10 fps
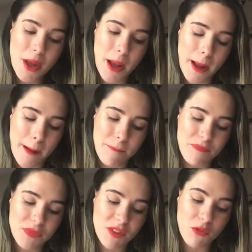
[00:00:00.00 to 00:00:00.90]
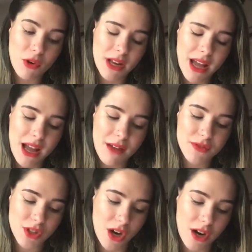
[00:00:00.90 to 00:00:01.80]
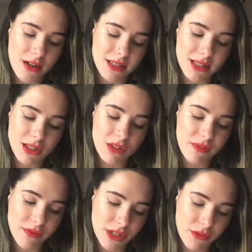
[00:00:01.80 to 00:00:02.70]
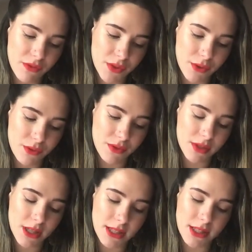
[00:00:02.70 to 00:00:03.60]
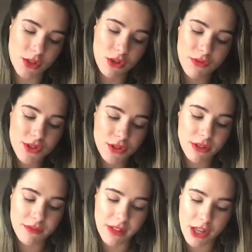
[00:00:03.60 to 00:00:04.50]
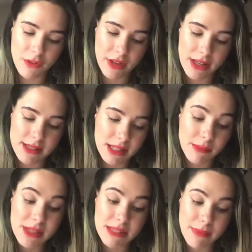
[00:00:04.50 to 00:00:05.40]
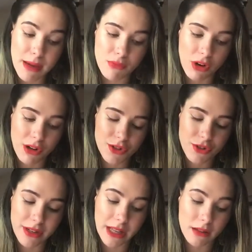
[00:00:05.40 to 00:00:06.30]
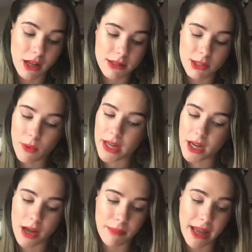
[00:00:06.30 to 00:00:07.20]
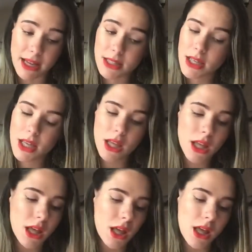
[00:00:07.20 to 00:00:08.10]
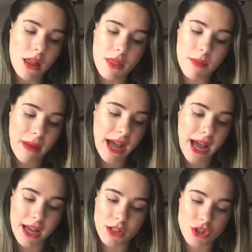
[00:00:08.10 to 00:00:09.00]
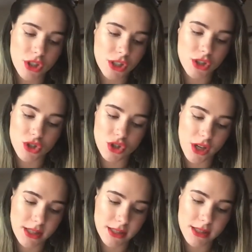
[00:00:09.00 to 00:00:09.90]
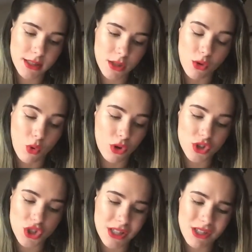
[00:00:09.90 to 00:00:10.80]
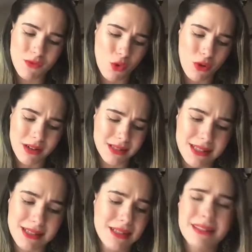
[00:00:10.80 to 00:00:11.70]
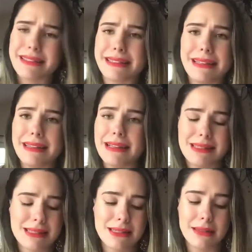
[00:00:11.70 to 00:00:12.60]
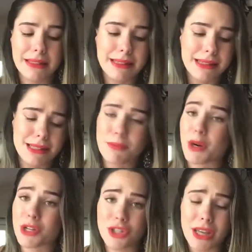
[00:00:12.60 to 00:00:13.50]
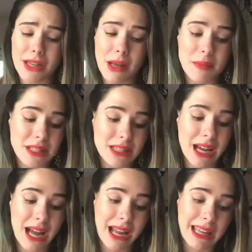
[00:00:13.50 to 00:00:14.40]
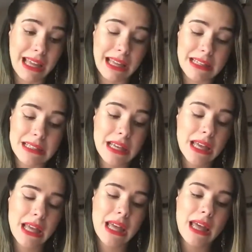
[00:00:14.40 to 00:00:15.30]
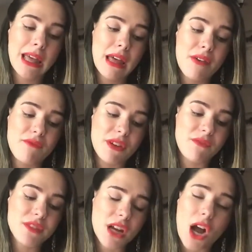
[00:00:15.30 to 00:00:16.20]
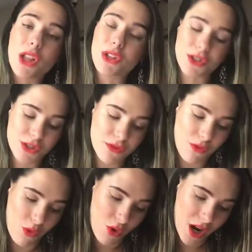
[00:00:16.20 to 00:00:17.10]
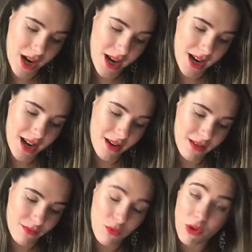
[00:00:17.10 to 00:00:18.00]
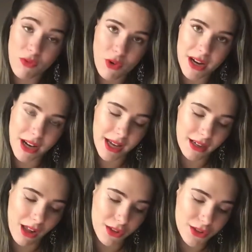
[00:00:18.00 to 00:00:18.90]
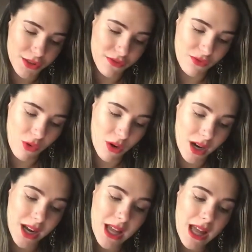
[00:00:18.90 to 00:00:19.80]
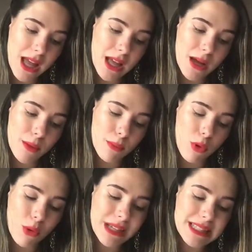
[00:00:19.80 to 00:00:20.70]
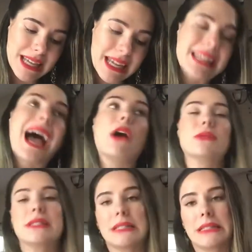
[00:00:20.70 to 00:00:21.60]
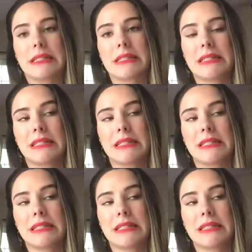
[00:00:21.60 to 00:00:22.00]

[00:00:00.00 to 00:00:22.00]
4.5 stars, 615 reviews. It's a universally flattering, seamless matte bronzer in a glossy white compact. The packaging is just gorgeous. Of course, clean, it's sleek, it's Marc Jacobs, it's high-end. $50 for, well, $49 for 0.8 ounces.